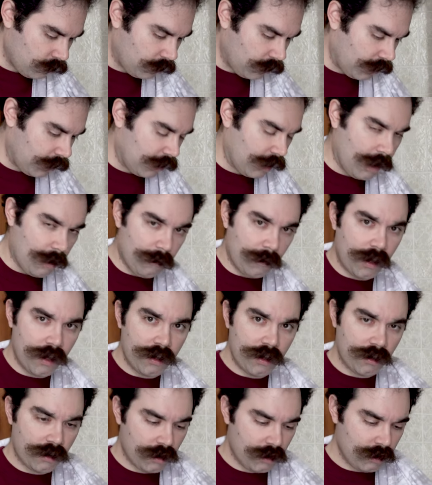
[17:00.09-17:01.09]
like that
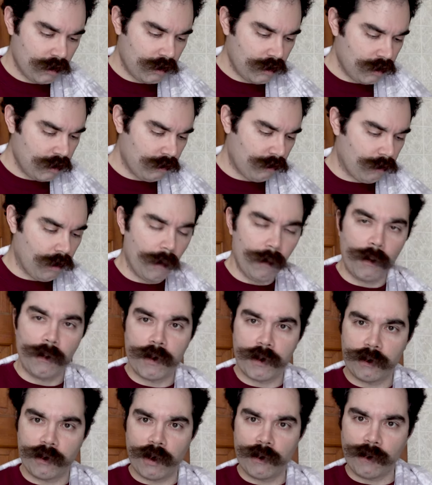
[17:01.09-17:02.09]
much, rub it
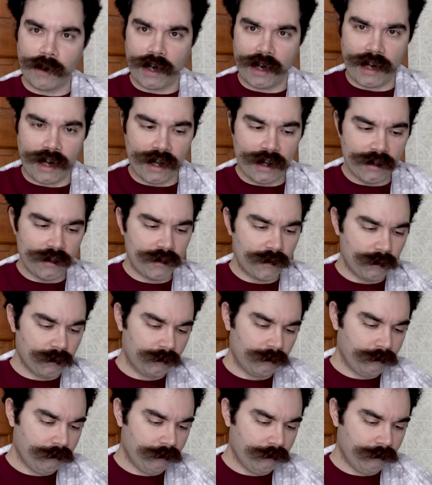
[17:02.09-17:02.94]
between my hands,